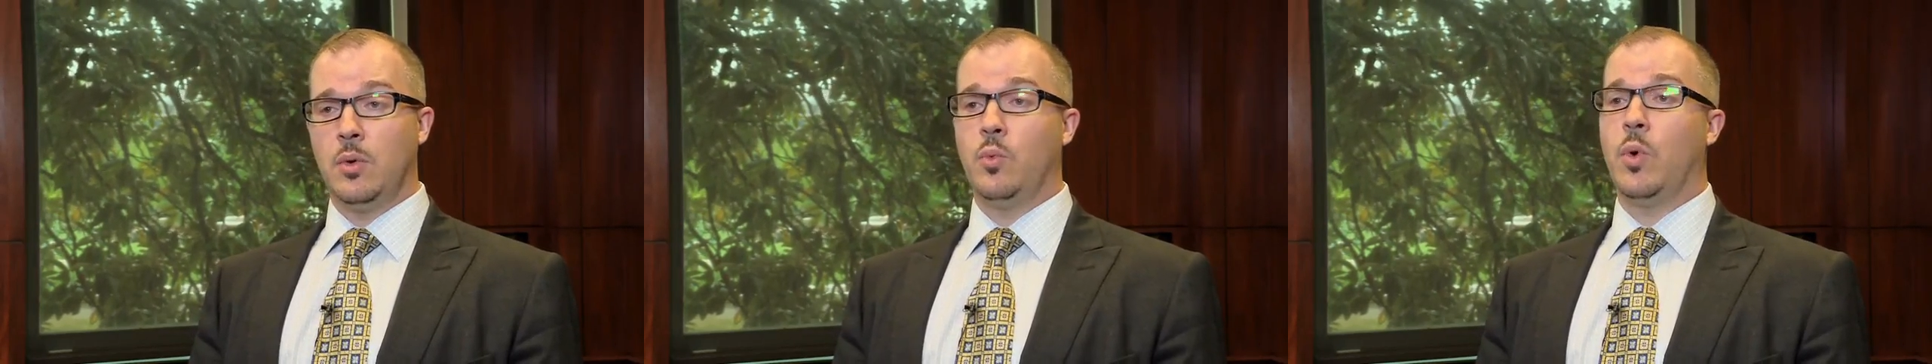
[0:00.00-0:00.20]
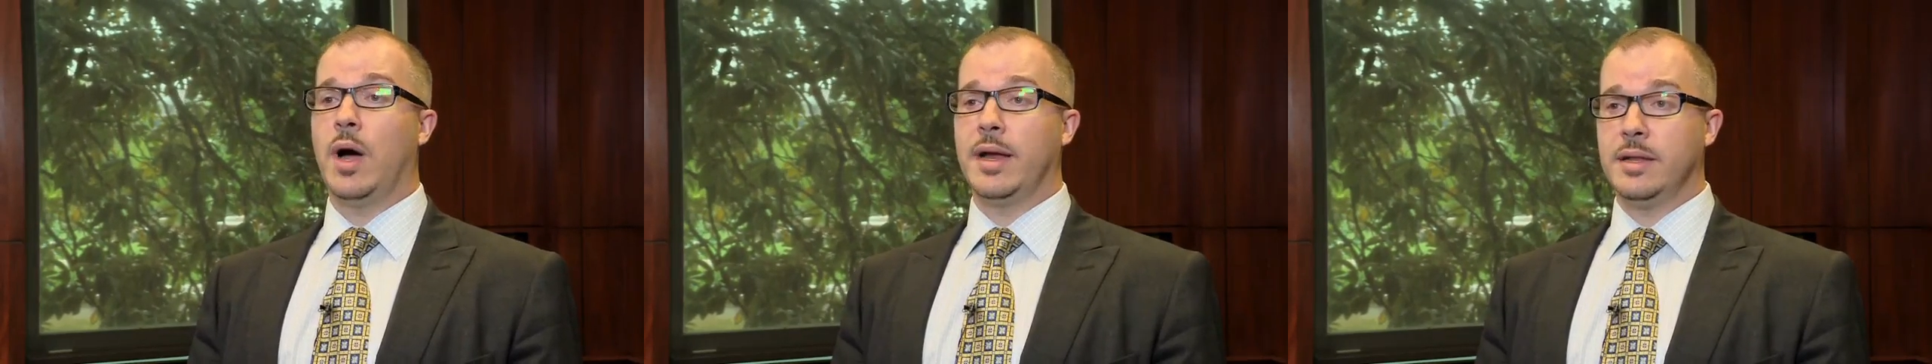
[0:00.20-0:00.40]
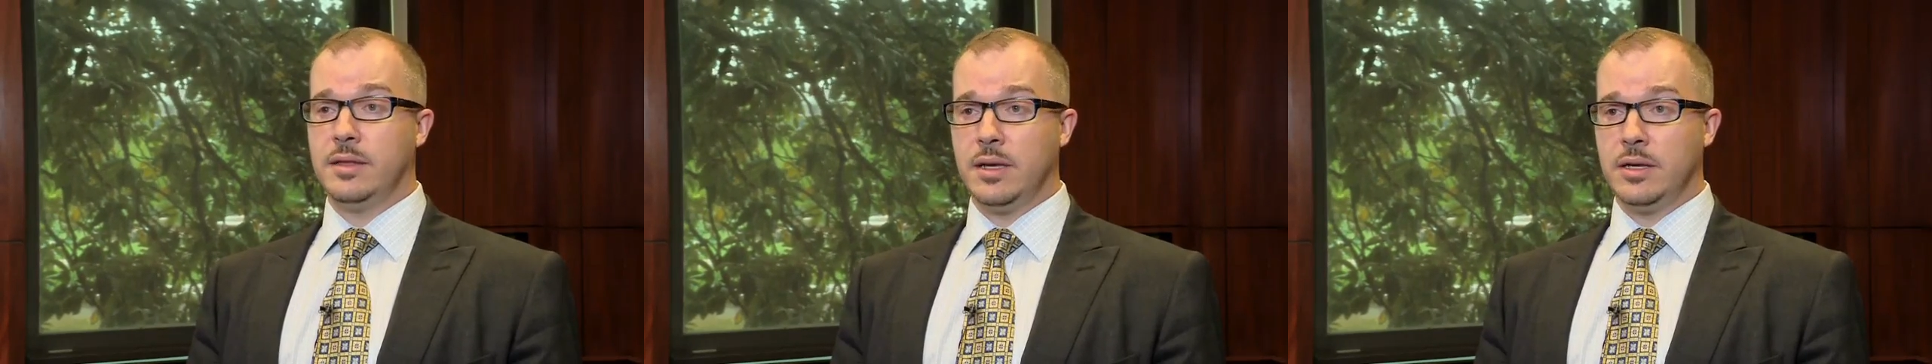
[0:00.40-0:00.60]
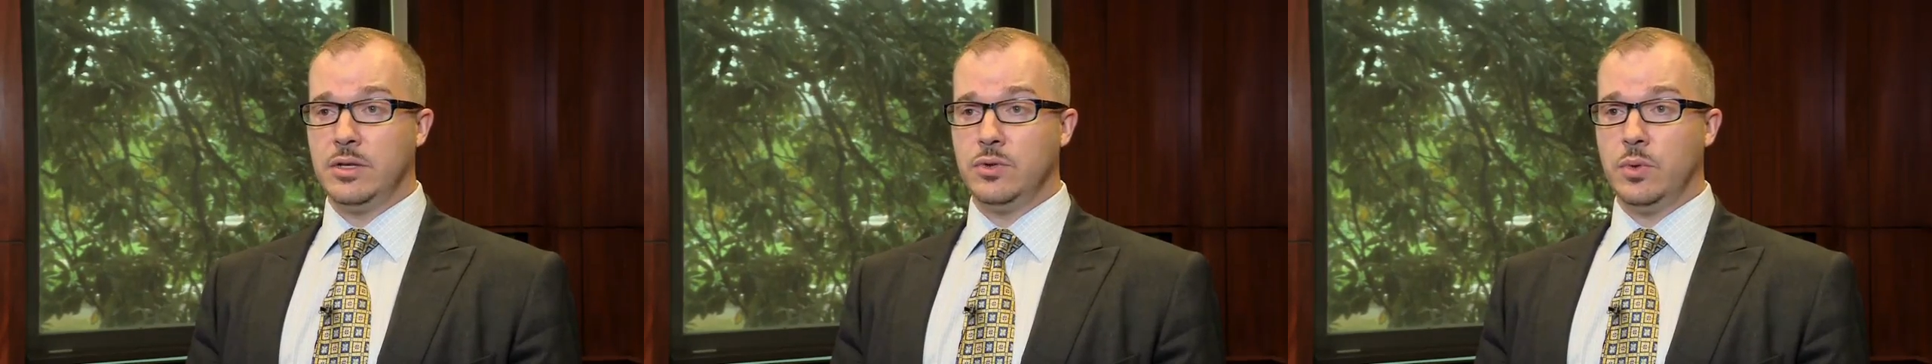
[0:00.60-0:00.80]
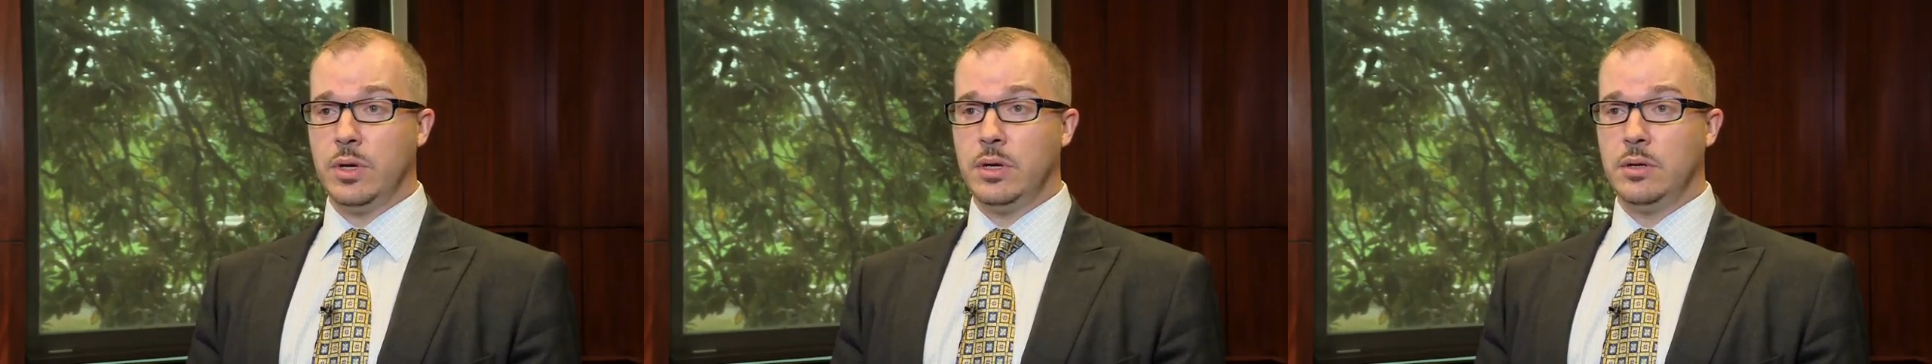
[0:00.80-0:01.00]
why did they
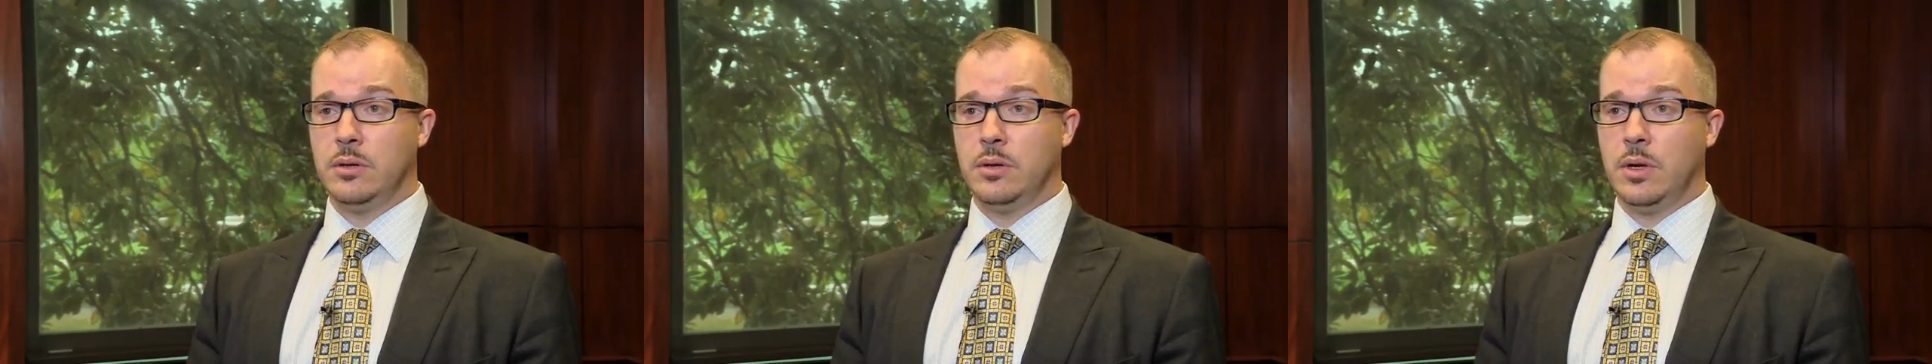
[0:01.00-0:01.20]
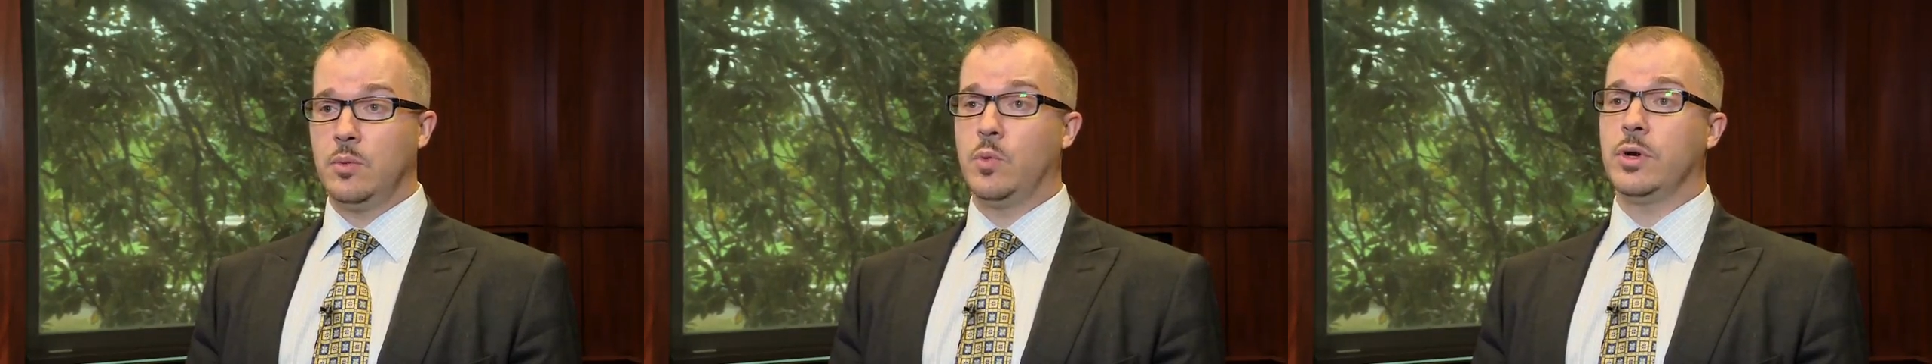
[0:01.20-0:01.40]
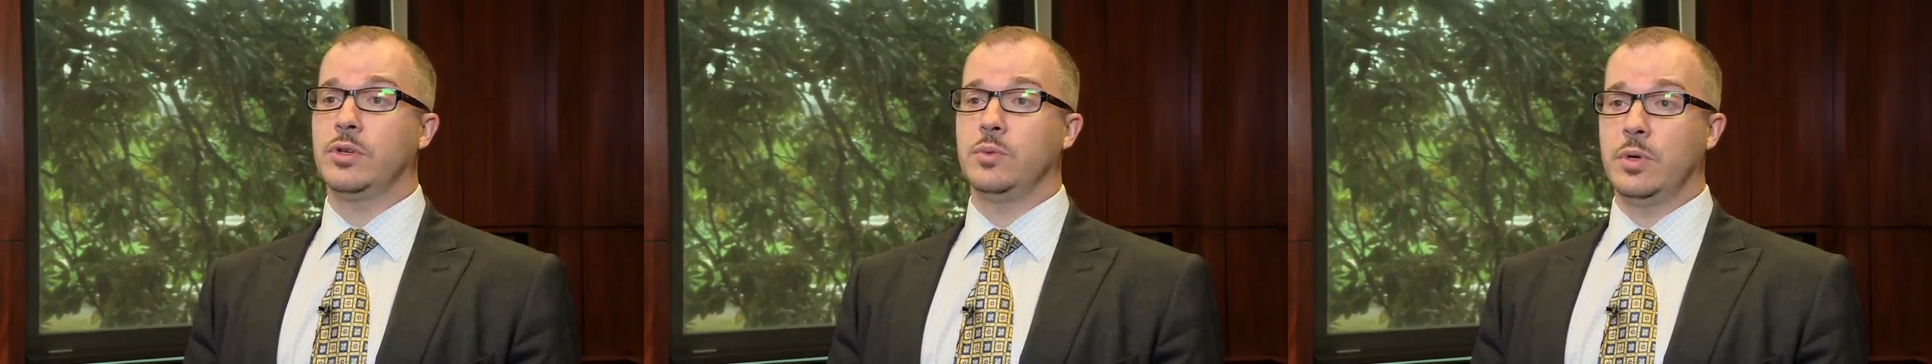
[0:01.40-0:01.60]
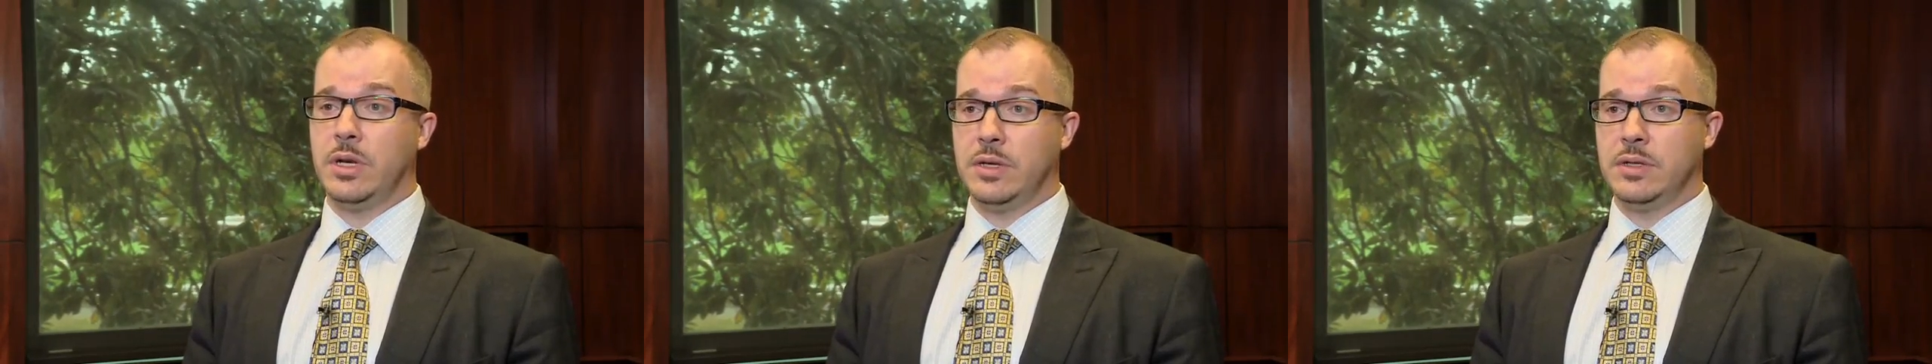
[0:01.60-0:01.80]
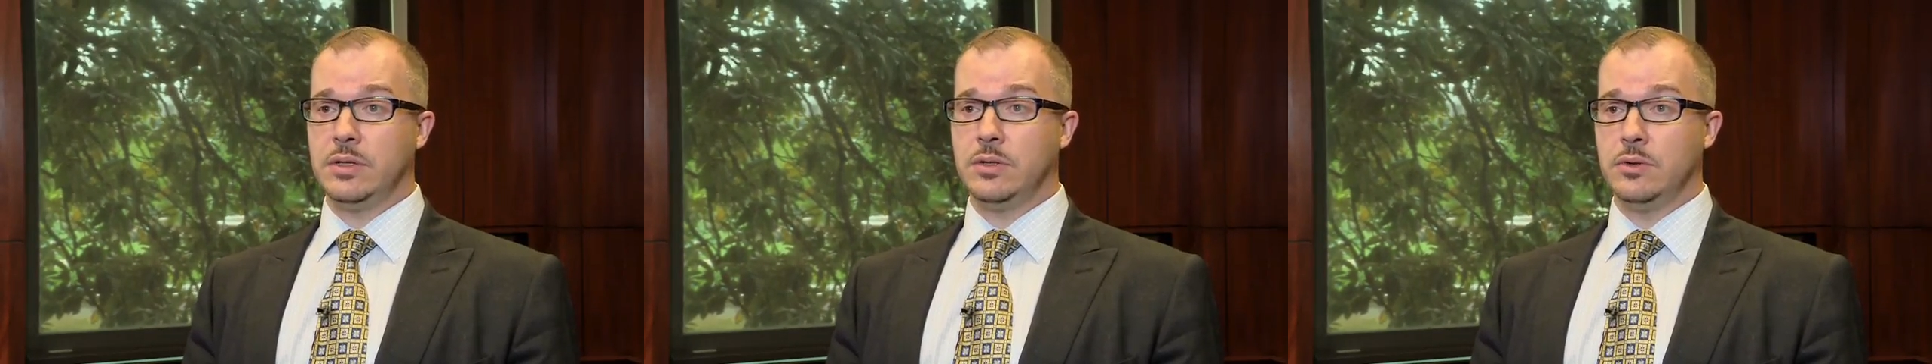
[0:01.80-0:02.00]
do it, and what do we
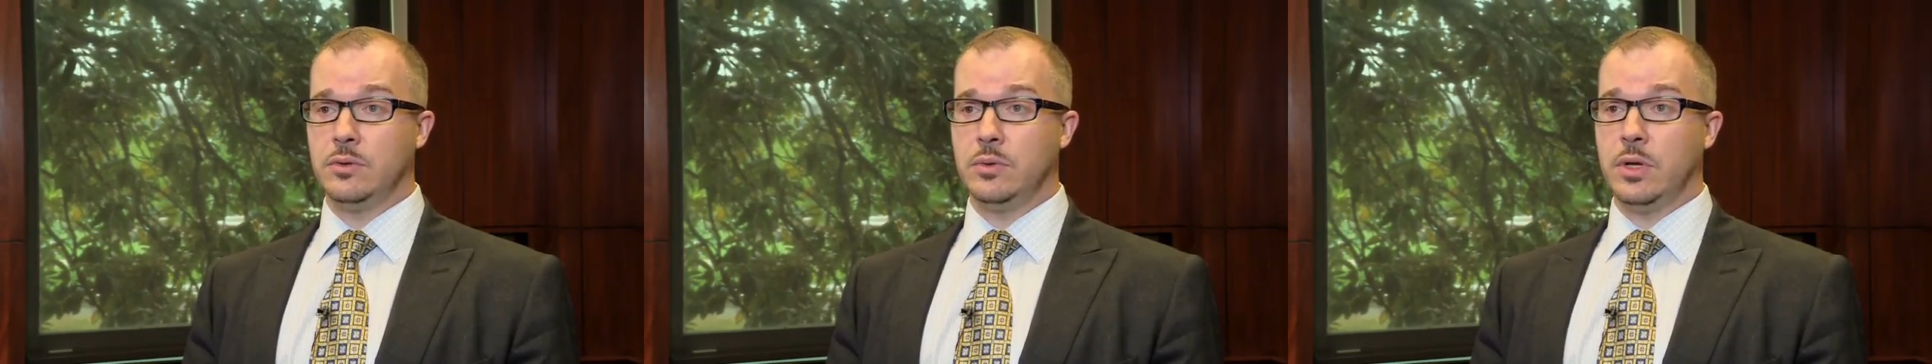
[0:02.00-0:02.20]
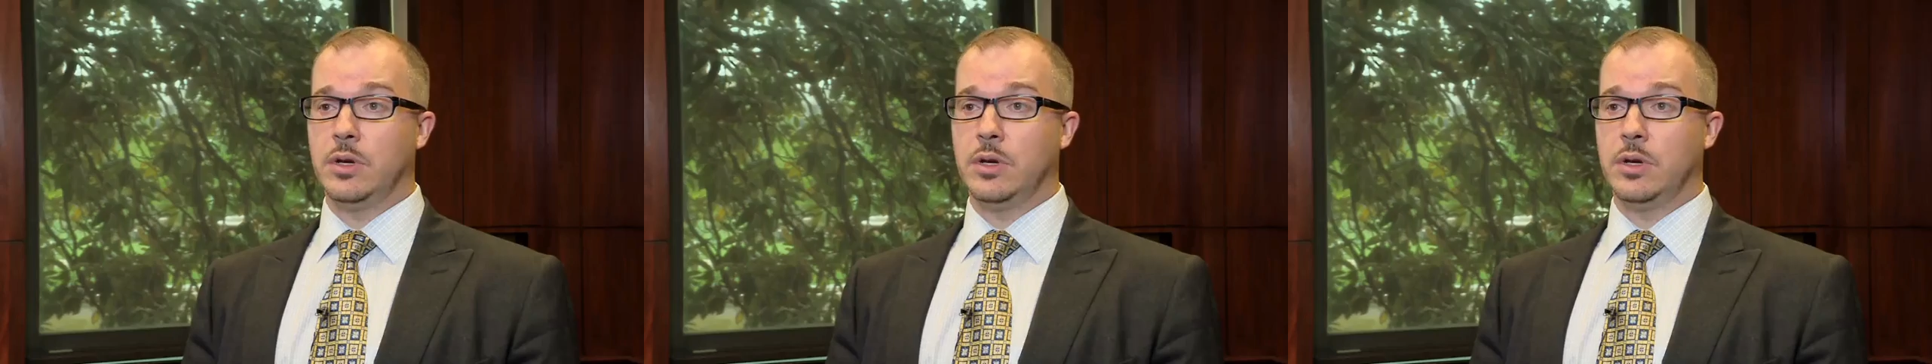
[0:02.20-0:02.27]
need to do